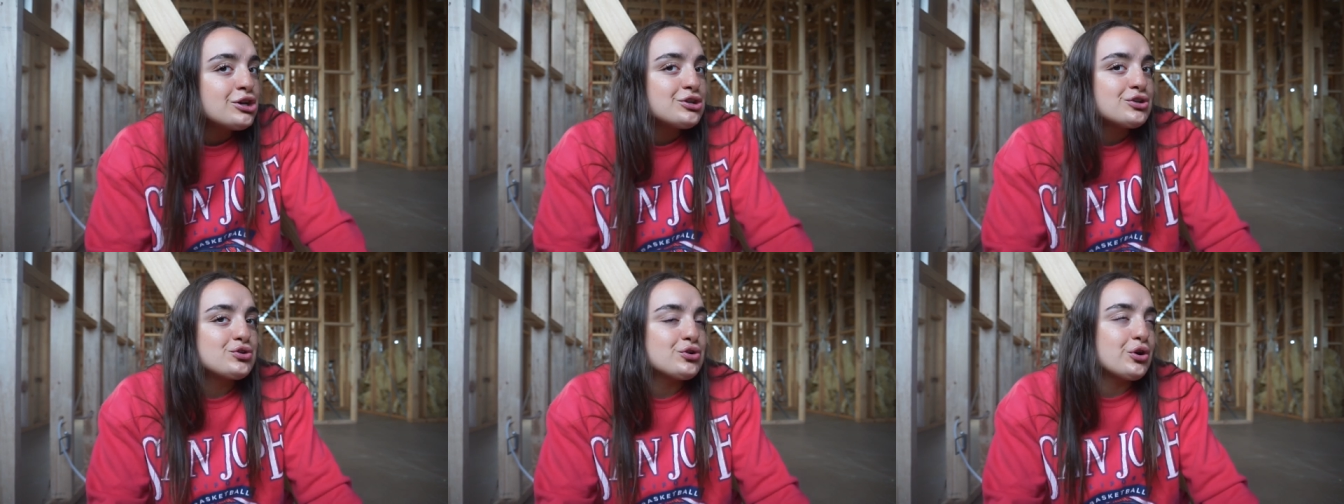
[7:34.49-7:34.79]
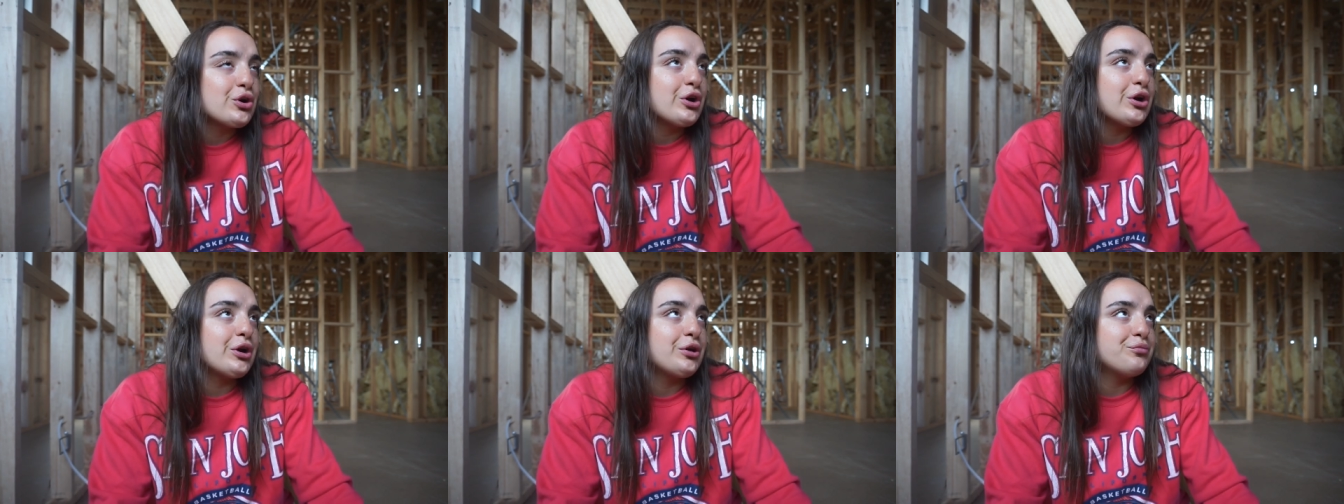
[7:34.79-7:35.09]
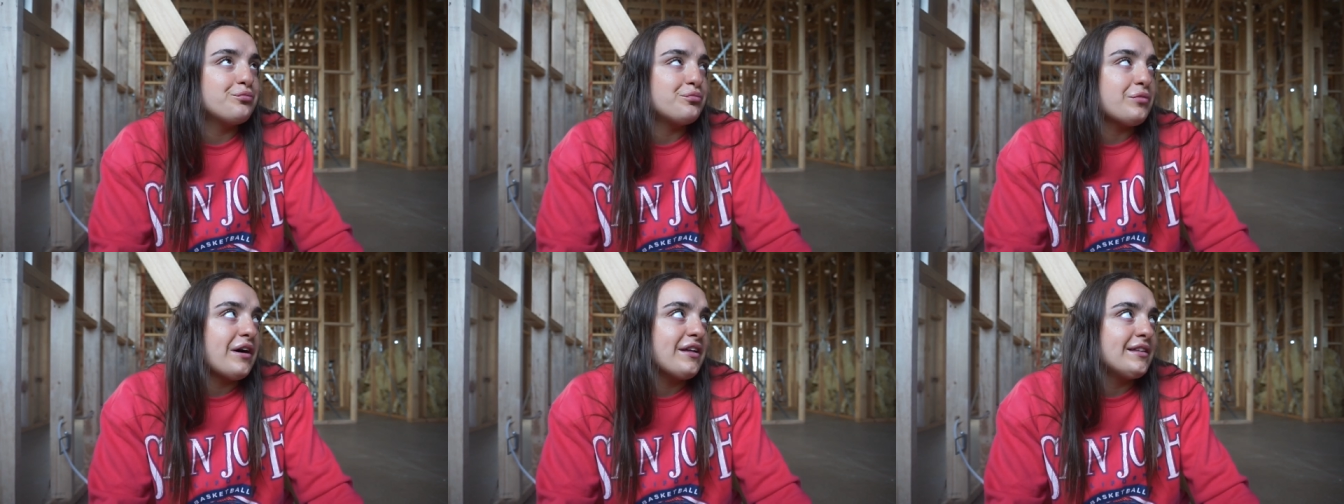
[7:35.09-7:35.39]

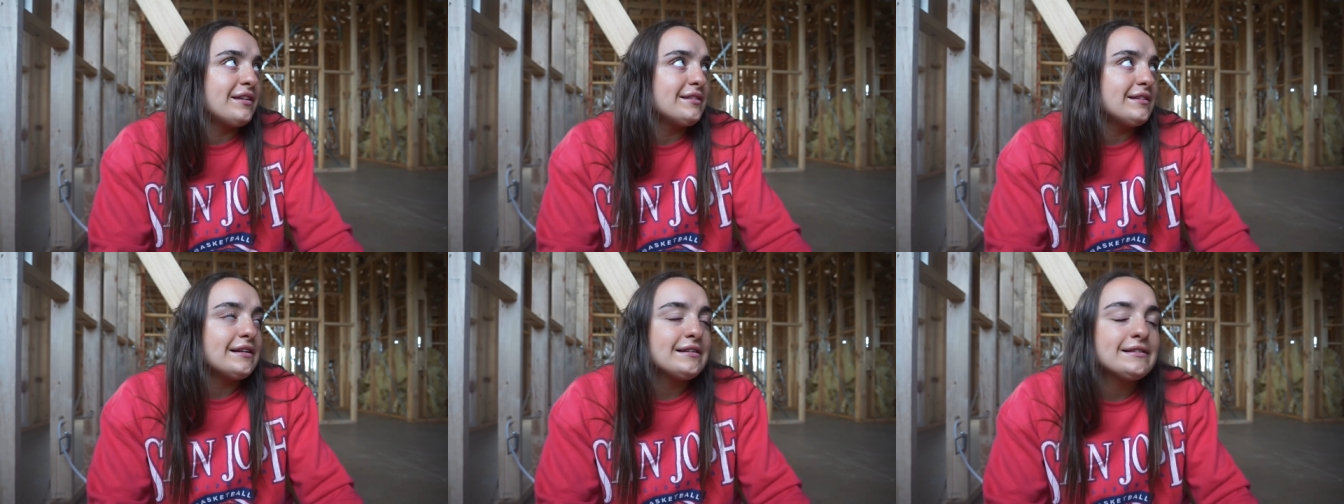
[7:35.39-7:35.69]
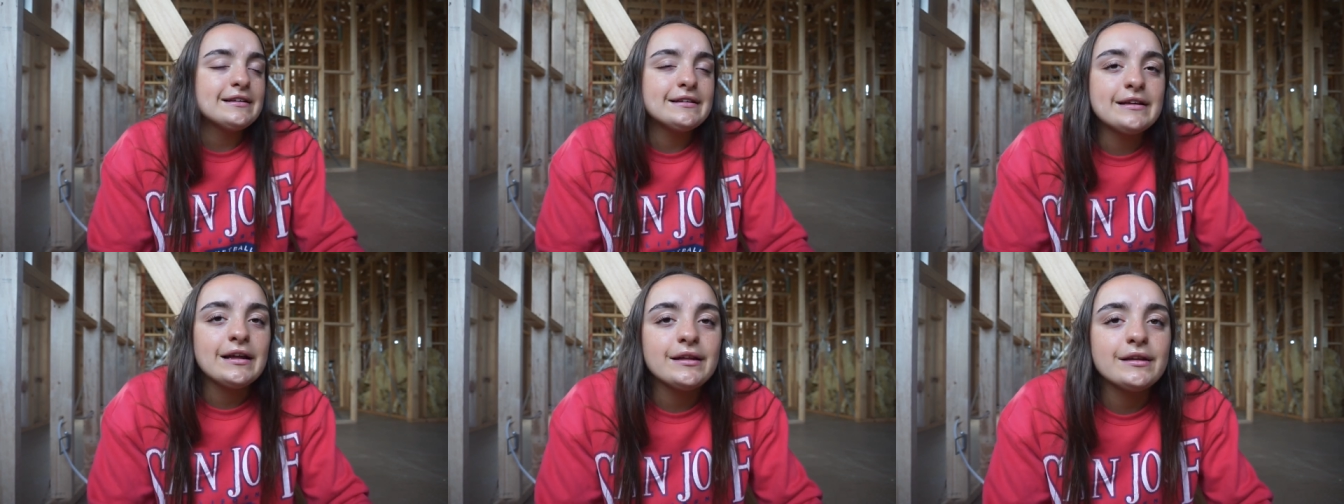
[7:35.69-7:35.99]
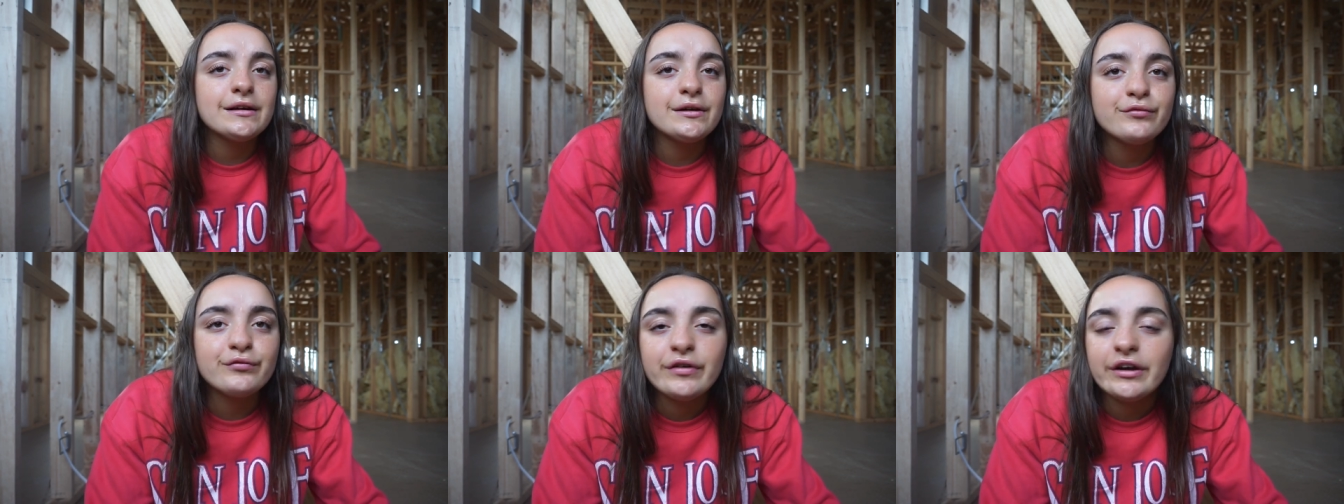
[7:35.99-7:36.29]
So I think that's
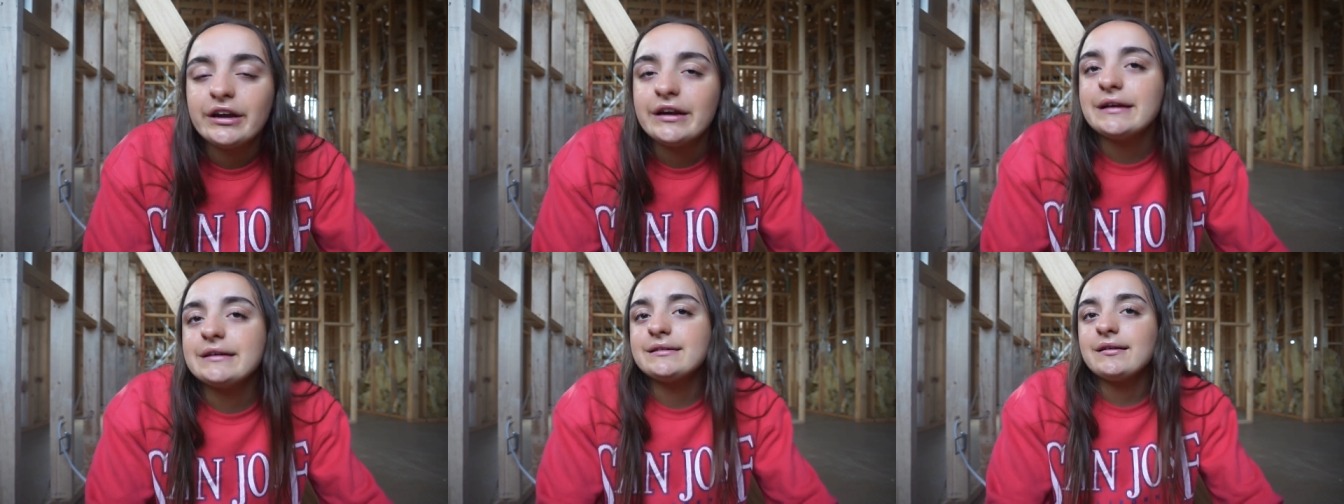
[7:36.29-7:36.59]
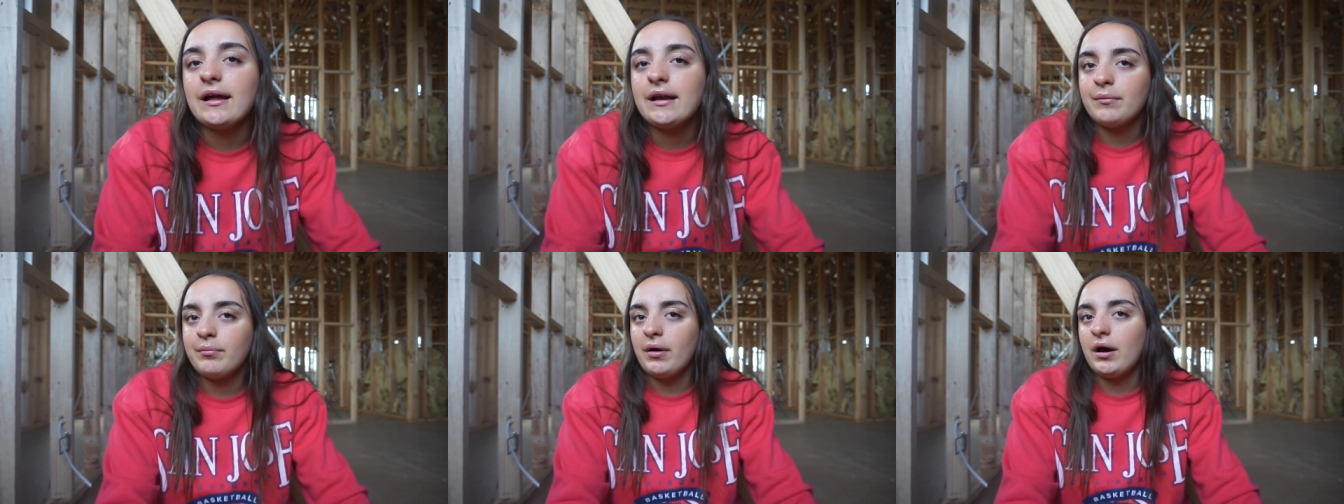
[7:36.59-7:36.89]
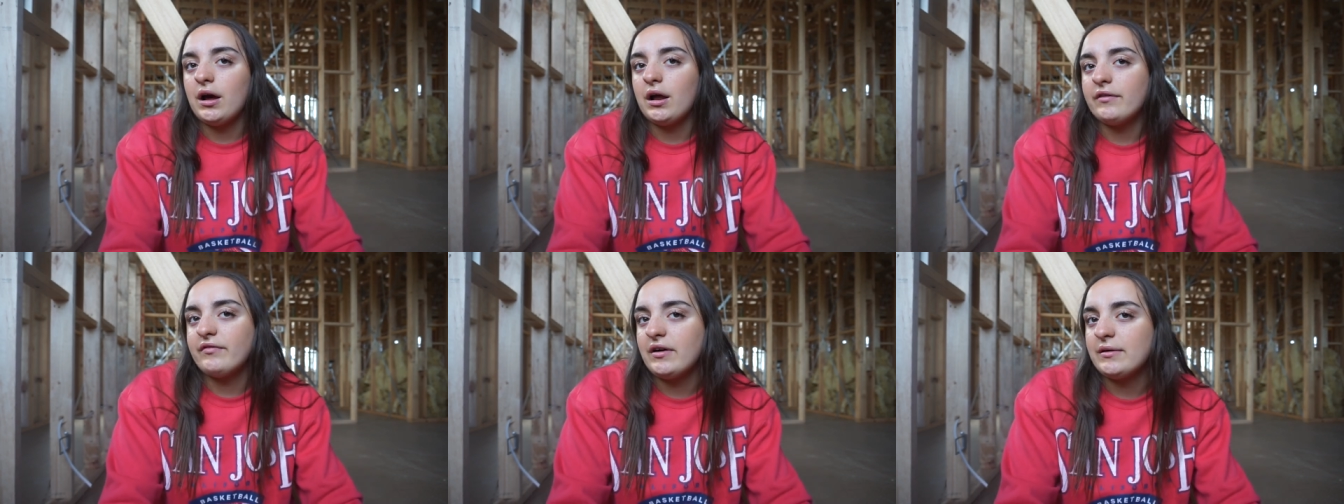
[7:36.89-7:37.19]
another very exciting
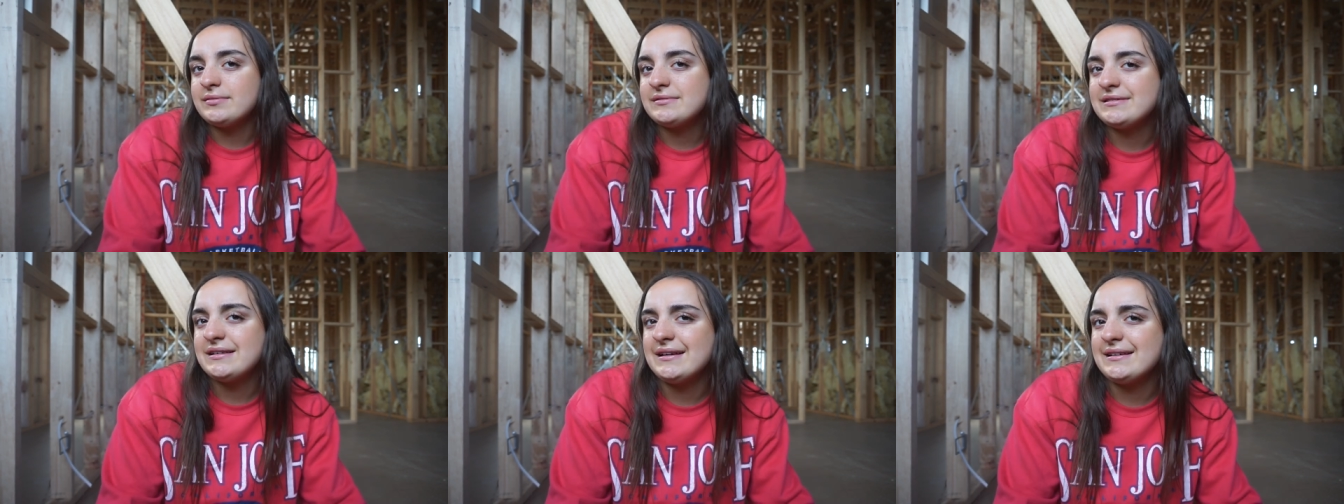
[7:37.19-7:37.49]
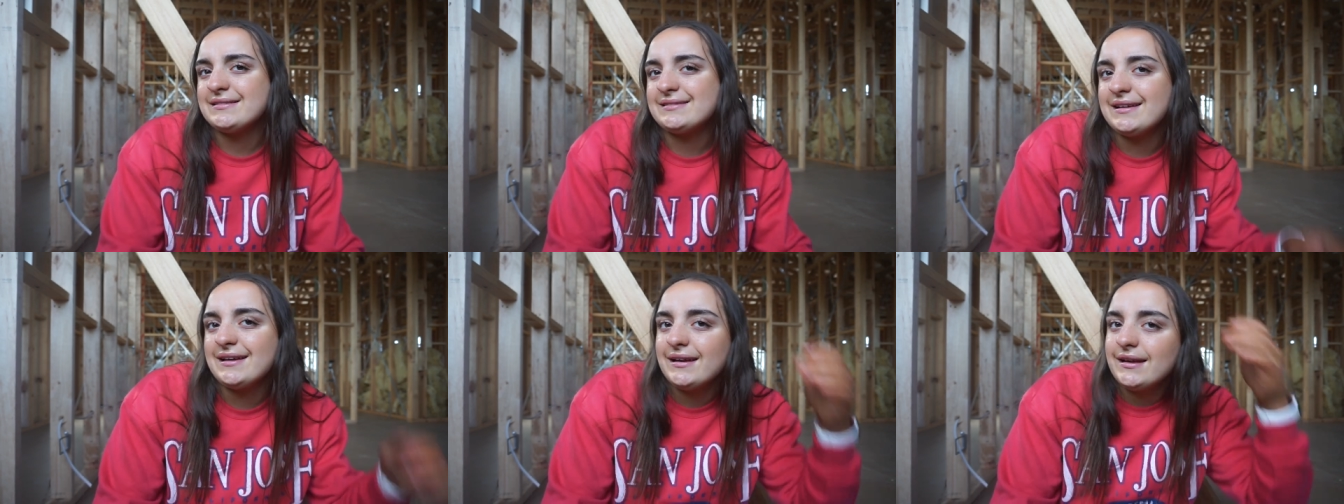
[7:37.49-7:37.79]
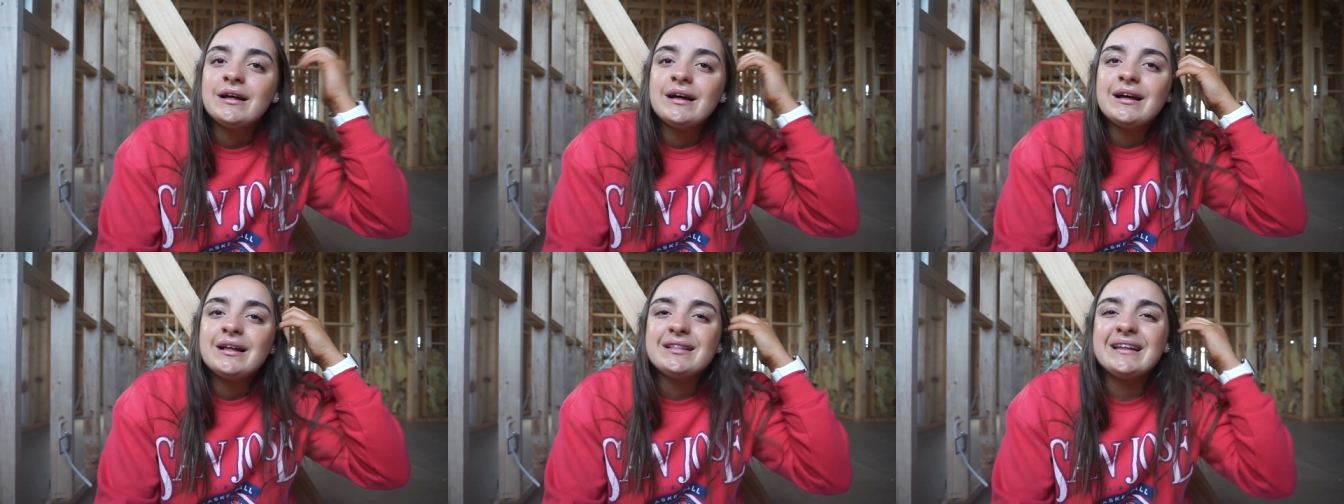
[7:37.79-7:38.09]
part of upstairs and